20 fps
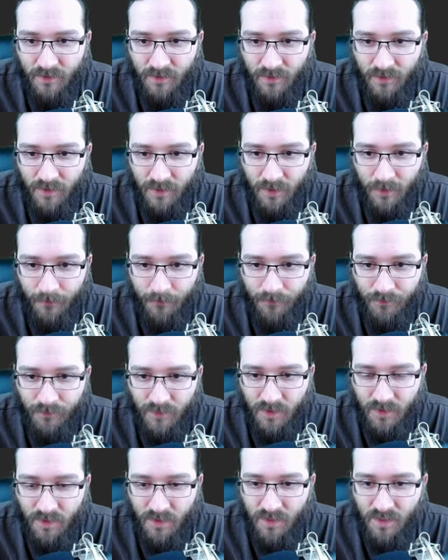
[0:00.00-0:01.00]
Here we go.
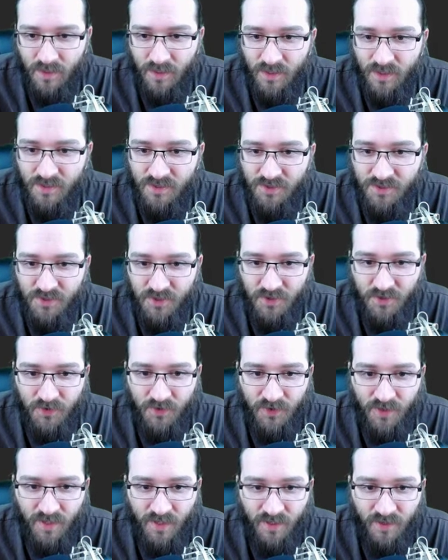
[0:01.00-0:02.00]

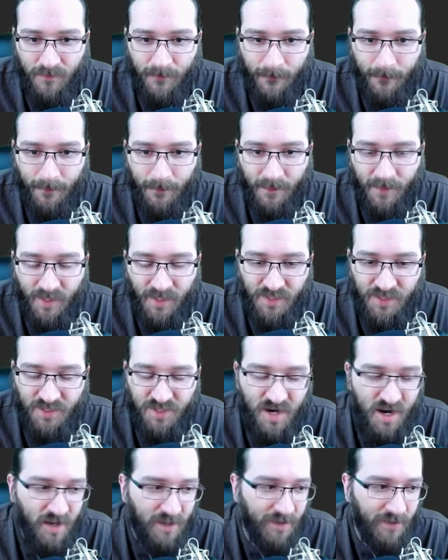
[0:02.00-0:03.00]
So each
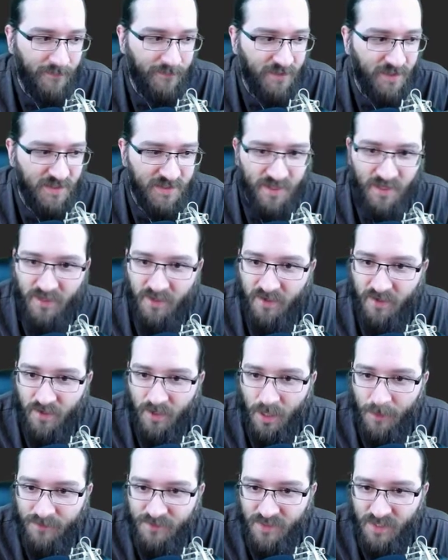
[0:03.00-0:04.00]
column is either going
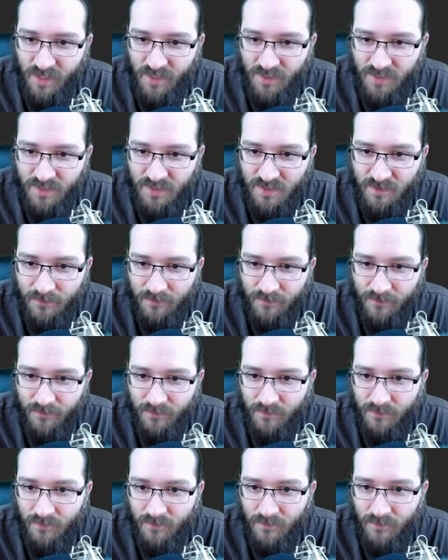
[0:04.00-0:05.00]
to update
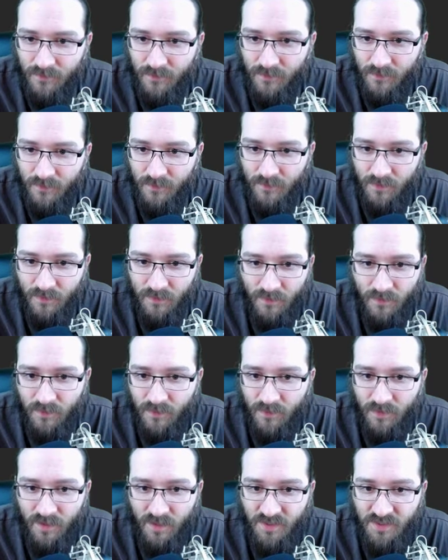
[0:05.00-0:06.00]

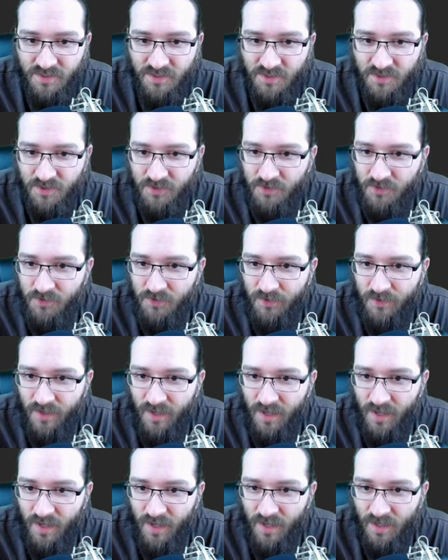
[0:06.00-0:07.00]
these two
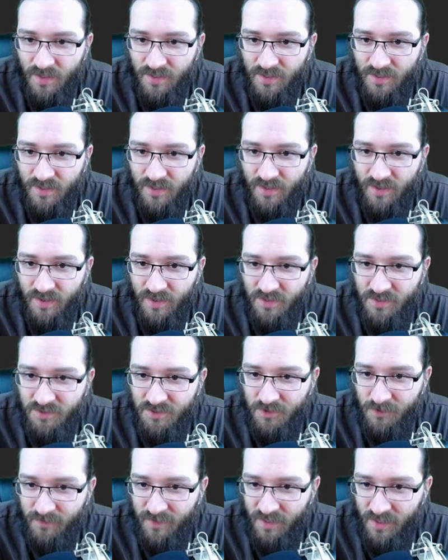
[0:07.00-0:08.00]
and these
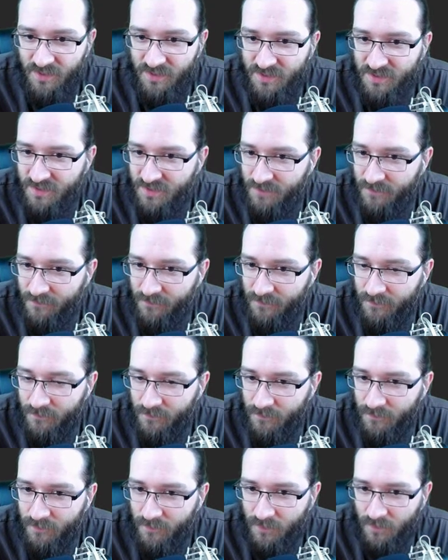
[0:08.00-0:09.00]
two bytes,
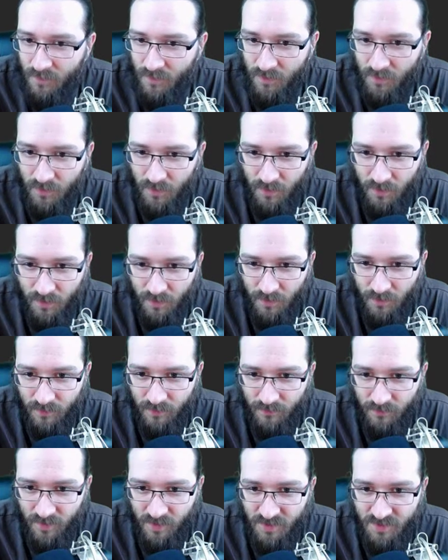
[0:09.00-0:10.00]

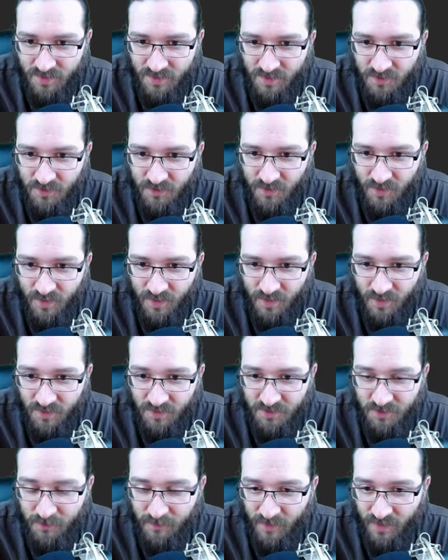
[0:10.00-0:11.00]
or these two and these
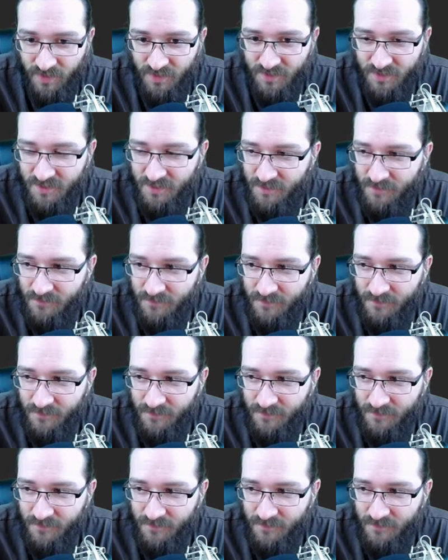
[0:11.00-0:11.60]
two bytes.